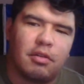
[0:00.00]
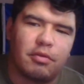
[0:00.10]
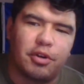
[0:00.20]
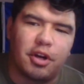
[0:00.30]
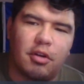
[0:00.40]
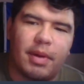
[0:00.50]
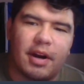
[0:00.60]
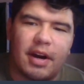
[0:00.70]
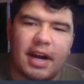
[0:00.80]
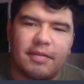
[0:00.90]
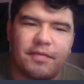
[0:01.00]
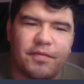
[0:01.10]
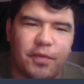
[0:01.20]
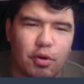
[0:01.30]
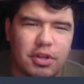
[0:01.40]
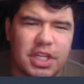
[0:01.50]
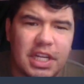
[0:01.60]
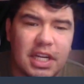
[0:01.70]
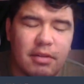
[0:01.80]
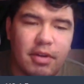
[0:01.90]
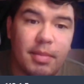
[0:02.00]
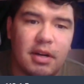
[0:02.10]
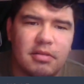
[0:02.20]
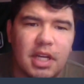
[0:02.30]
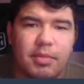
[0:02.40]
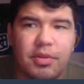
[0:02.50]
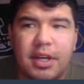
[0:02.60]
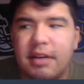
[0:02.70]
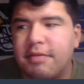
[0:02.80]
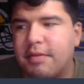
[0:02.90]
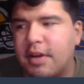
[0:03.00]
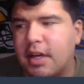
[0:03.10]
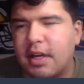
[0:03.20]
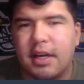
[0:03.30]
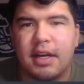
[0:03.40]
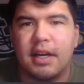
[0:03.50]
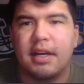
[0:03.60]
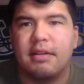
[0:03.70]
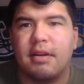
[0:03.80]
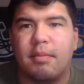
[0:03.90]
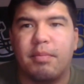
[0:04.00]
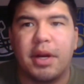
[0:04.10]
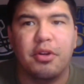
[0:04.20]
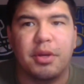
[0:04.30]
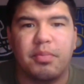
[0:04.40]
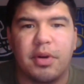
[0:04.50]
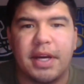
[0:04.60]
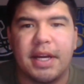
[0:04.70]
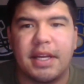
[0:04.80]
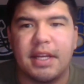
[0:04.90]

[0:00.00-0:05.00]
Rudy Gobert had 14 rebounds, I believe, and barely played.